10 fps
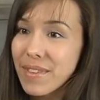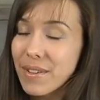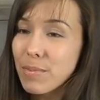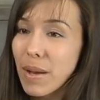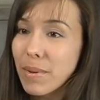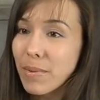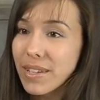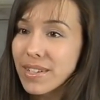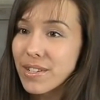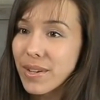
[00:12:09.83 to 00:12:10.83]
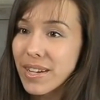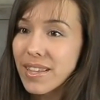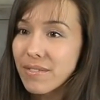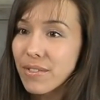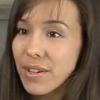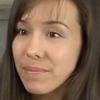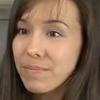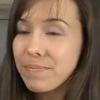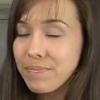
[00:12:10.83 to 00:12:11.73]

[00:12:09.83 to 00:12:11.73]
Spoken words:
I was probably willing to do anything for him.